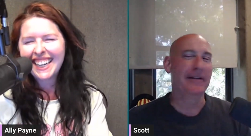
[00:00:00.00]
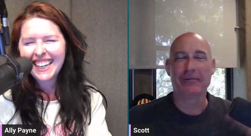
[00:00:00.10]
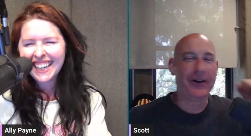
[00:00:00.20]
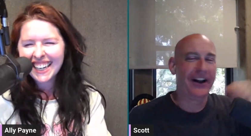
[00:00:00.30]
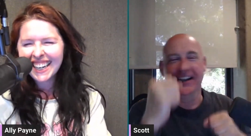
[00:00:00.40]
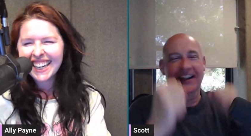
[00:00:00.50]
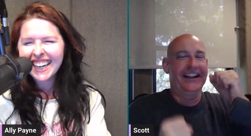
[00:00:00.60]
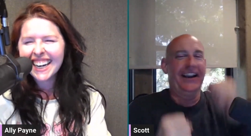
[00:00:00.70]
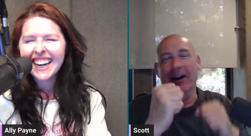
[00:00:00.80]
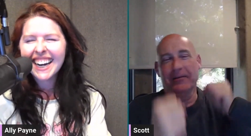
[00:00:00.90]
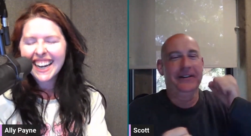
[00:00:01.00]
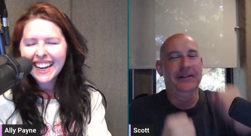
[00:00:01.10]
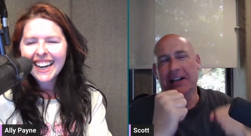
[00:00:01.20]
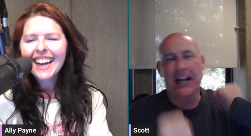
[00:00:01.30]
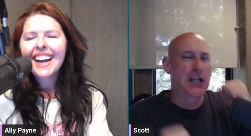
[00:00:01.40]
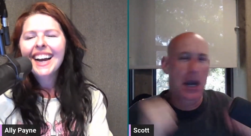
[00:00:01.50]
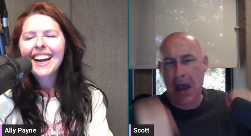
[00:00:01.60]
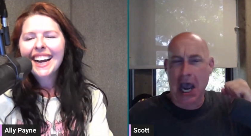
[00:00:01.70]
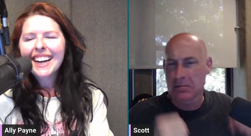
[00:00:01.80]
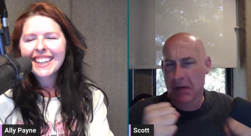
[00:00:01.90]
Speaker 1: be running to the car with your dad. Come
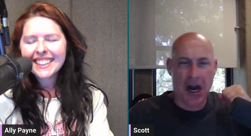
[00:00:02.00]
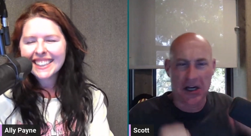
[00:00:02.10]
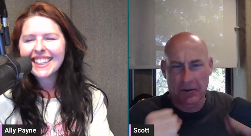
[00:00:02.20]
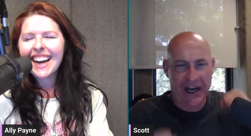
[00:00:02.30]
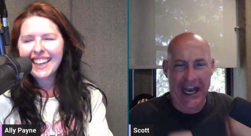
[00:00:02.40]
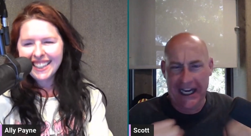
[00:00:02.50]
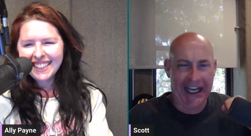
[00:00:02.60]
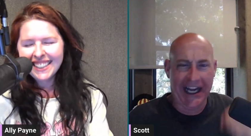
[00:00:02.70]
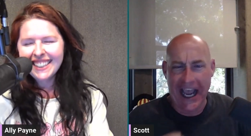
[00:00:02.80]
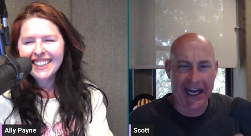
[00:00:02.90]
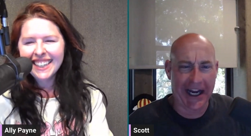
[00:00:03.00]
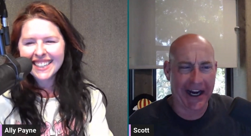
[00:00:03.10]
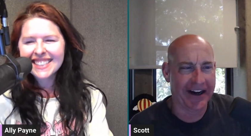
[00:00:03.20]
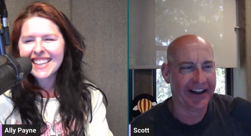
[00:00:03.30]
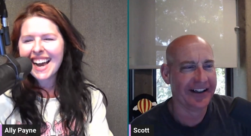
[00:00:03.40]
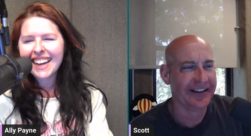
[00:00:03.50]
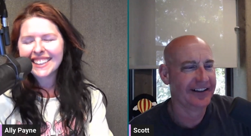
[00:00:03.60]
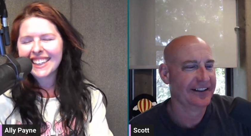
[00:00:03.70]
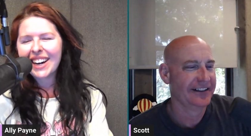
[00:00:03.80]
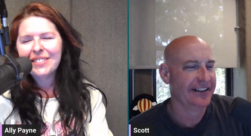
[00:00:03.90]
on, Mark, yeah, we gotta get out of here. Exactly.
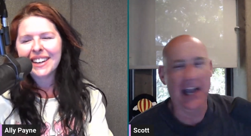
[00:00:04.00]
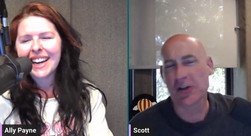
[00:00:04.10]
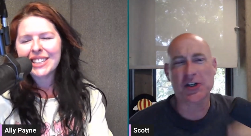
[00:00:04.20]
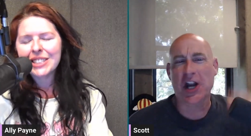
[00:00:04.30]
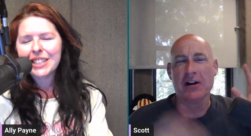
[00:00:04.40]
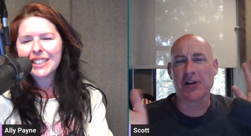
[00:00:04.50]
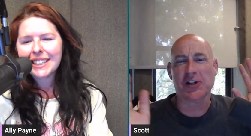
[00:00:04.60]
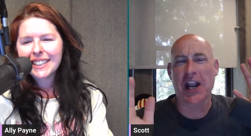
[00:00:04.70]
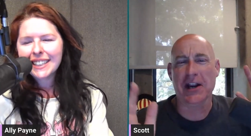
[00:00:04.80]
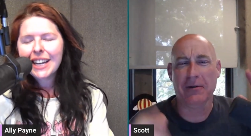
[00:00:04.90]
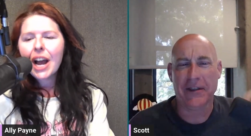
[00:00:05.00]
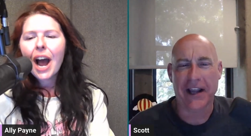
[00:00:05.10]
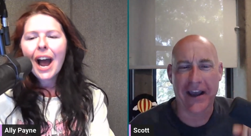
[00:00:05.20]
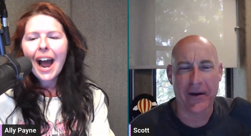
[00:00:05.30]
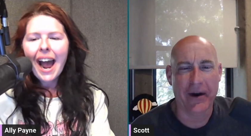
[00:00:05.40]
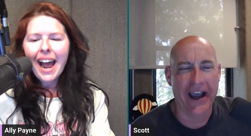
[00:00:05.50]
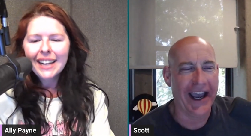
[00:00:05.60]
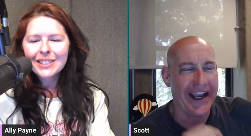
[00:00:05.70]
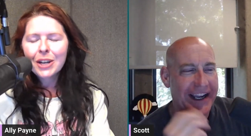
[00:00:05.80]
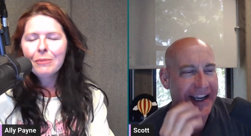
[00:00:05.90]
Oh my I'll gosh. I'll share a shake with you on the
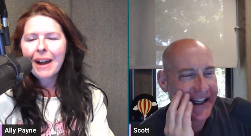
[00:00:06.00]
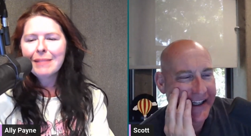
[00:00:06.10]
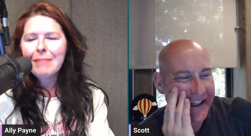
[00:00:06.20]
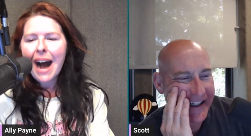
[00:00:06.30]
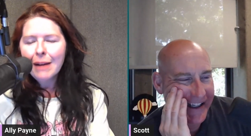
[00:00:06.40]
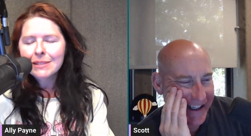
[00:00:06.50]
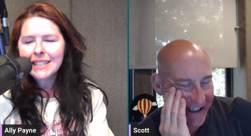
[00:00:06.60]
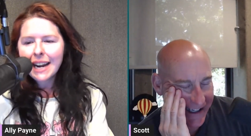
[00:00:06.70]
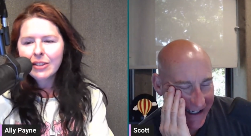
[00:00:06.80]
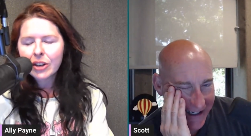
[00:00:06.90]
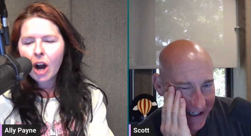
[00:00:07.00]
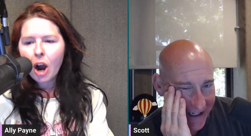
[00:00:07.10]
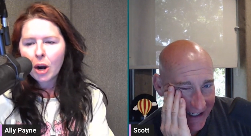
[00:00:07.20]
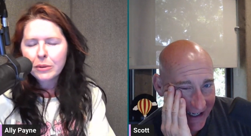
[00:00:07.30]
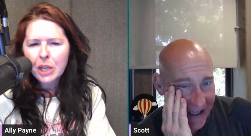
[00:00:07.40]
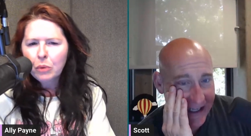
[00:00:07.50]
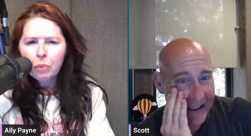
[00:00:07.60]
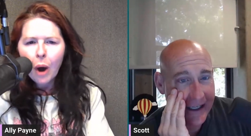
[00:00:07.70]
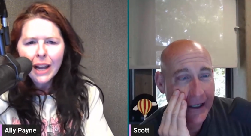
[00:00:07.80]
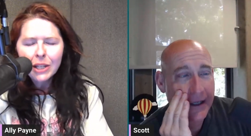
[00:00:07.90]
way. So
Speaker 2: my mom stayed in the car. I was like,
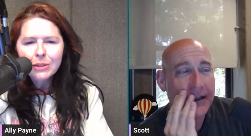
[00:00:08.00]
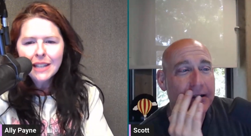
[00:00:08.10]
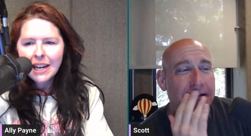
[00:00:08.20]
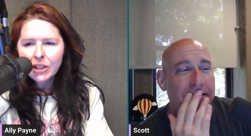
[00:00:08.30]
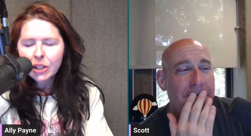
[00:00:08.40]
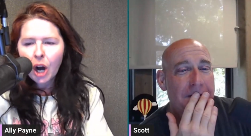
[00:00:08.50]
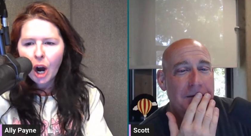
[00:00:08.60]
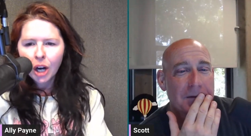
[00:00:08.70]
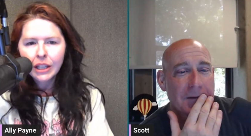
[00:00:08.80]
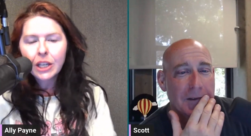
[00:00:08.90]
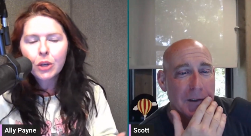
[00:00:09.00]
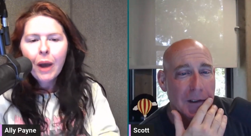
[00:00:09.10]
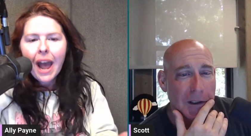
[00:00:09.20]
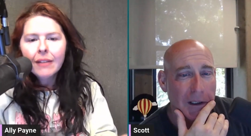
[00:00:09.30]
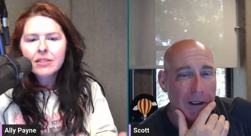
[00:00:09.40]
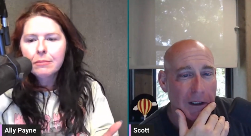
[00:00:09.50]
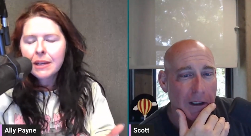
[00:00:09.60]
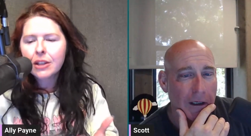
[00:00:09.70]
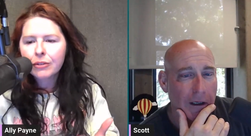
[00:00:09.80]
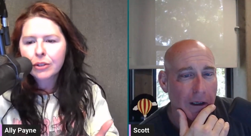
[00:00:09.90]
What? You stayed in the car? Like you have to be
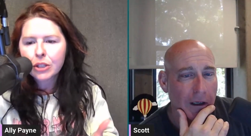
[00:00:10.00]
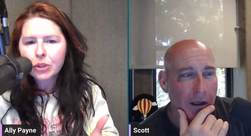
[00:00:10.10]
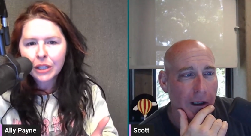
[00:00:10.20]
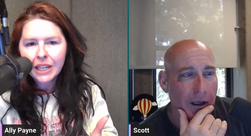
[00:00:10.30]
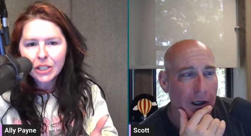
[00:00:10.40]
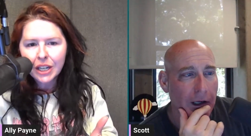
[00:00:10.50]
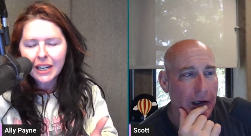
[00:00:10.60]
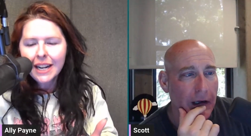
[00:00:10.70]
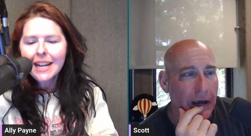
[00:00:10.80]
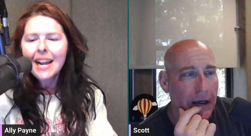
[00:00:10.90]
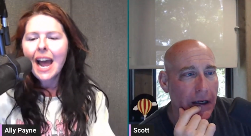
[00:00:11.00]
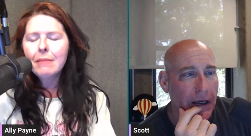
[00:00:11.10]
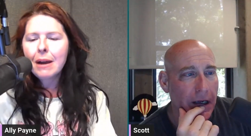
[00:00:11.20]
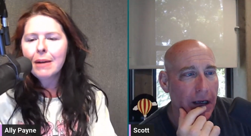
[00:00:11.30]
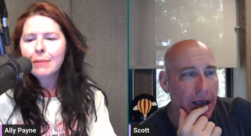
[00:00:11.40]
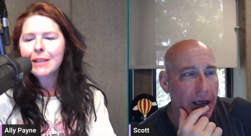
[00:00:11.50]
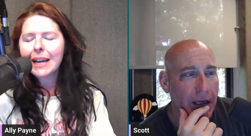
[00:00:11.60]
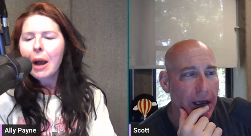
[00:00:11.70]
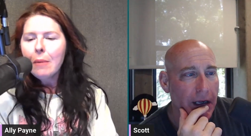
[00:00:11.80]
there for the tradition. And my mom's like, But we